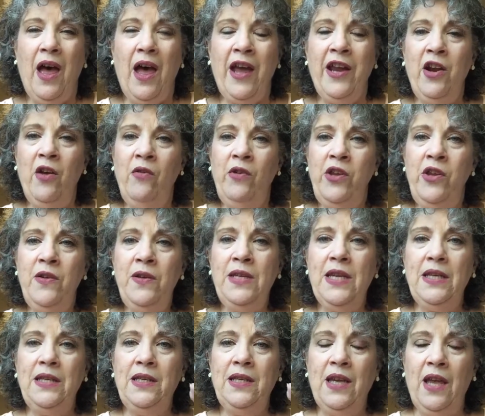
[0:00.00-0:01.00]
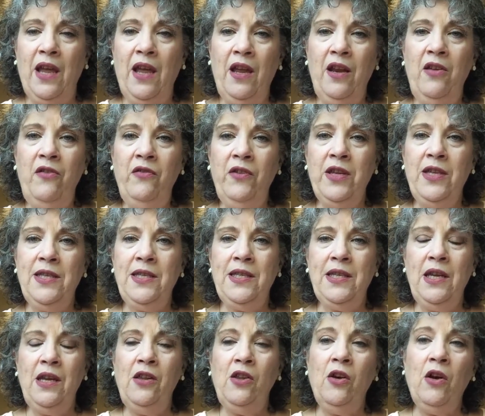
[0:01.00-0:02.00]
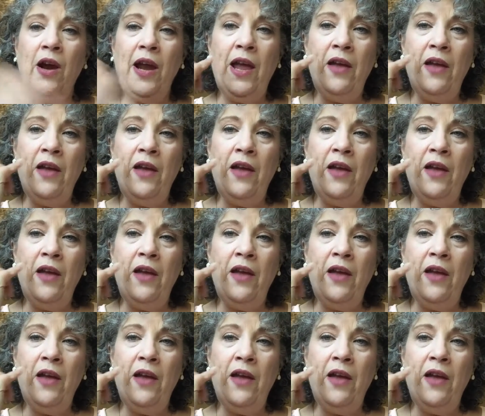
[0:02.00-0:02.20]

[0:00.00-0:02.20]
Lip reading: I don't use a ton of concealer.